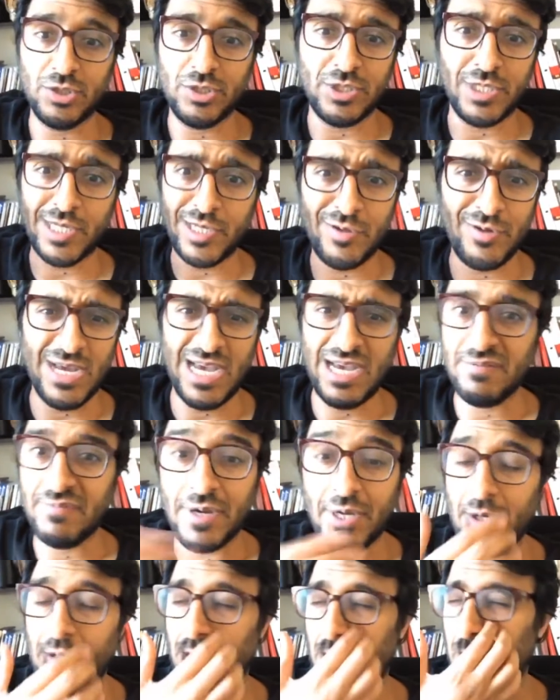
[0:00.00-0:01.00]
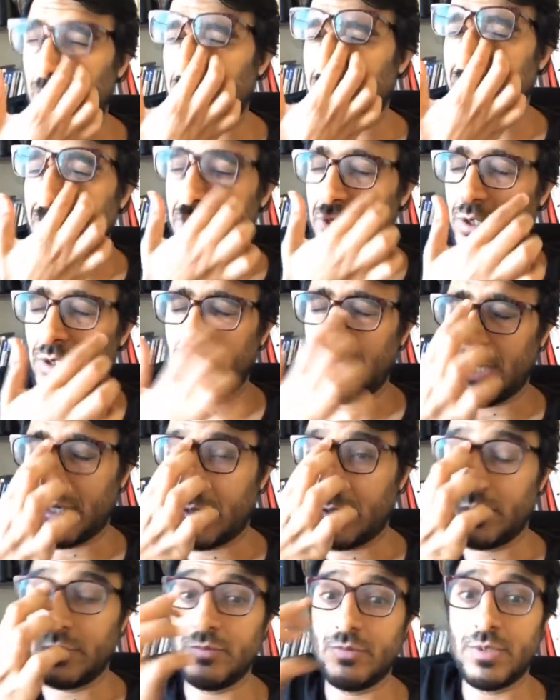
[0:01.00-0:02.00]
that you have. I don't know what engine they are
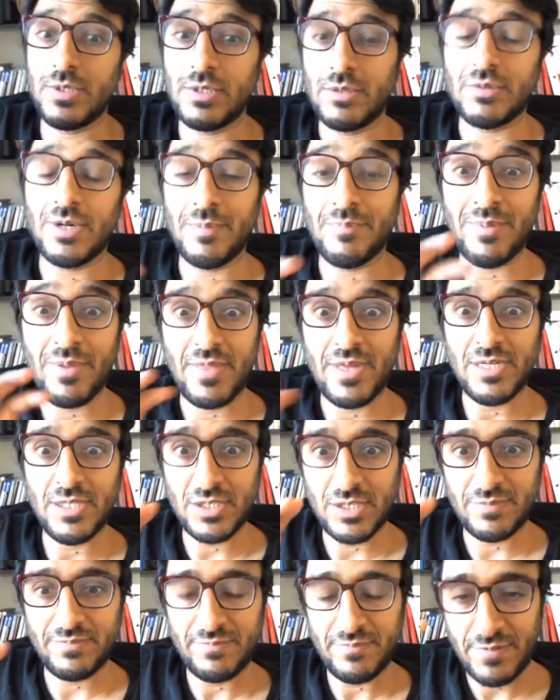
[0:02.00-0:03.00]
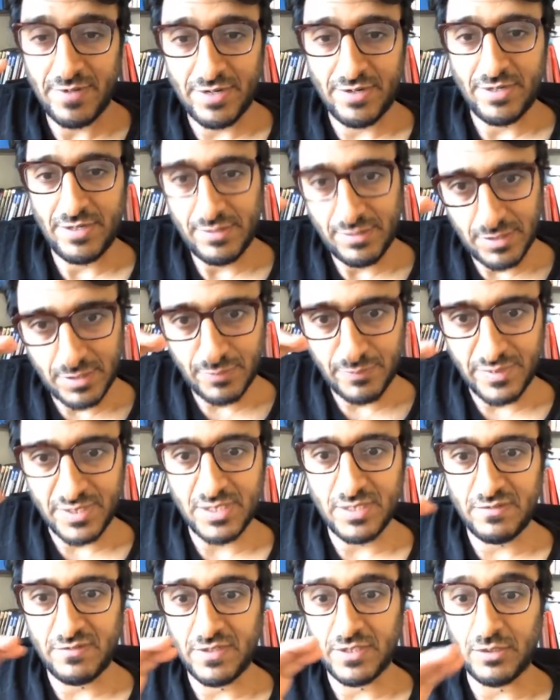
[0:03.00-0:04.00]
using, right? But that's a very
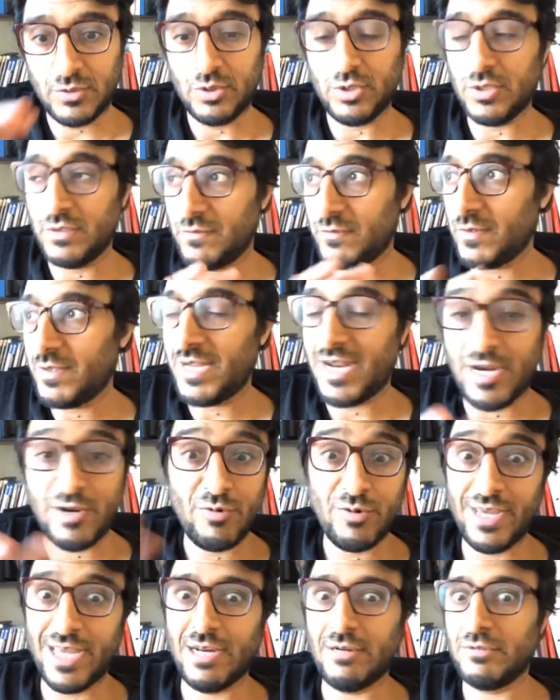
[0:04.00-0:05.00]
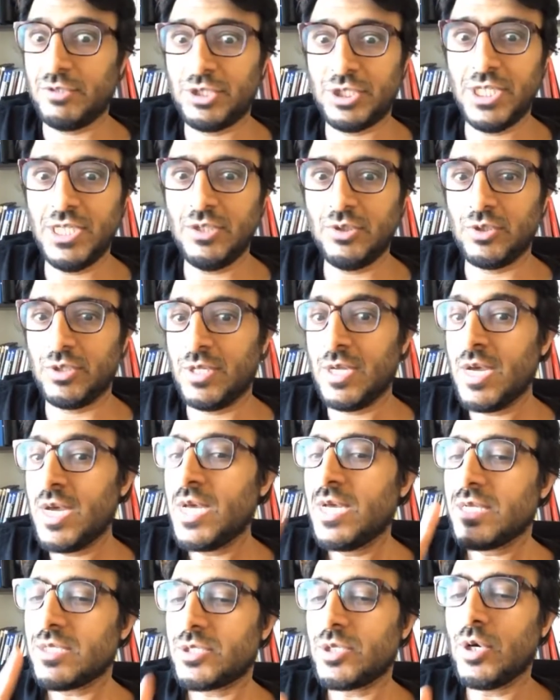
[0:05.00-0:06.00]
specific engine for that. You cannot change it.
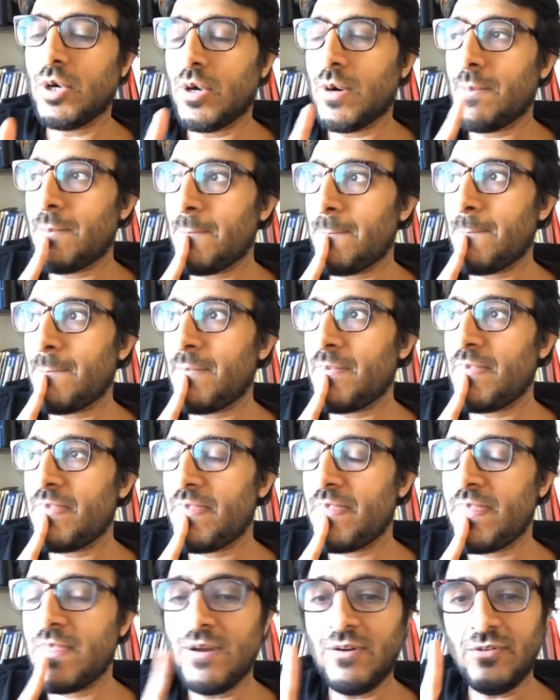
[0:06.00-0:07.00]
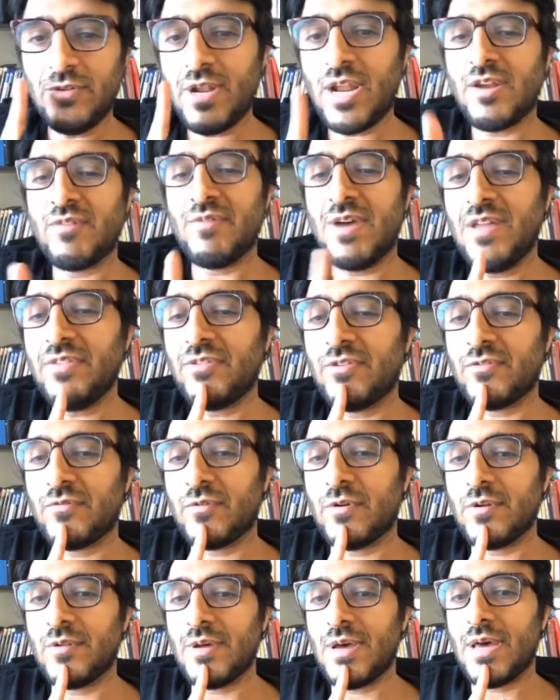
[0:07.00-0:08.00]
So there's an advantage
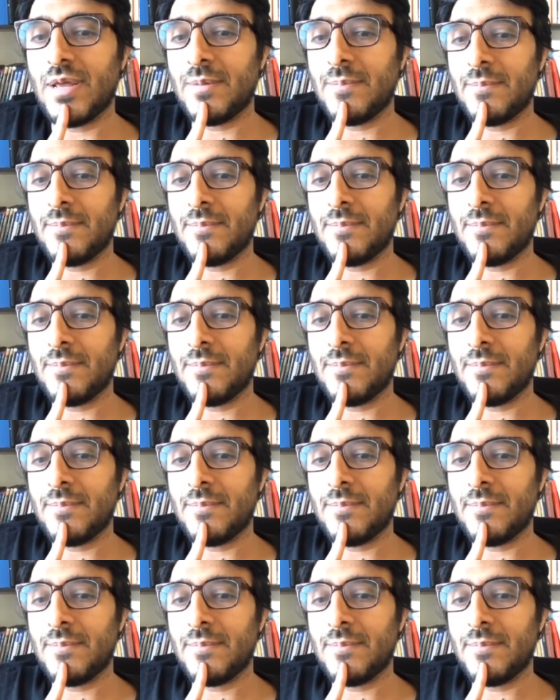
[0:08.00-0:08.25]
for that.